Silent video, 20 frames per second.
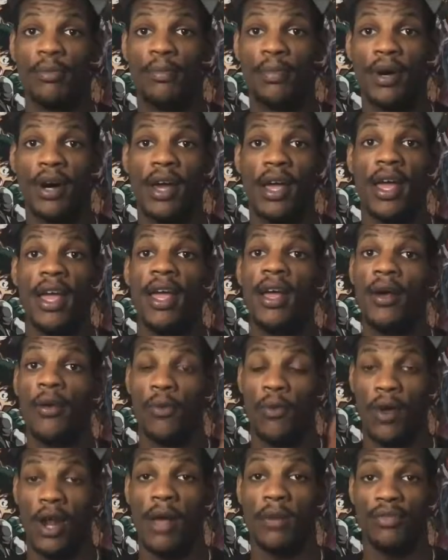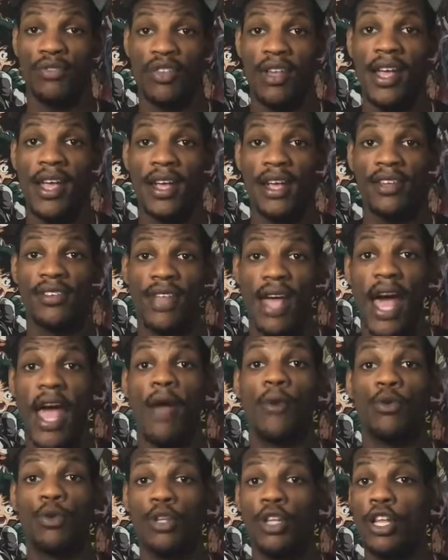but what I'm saying is I
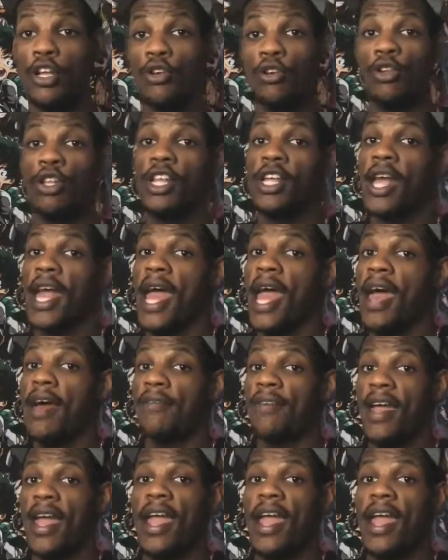will literally have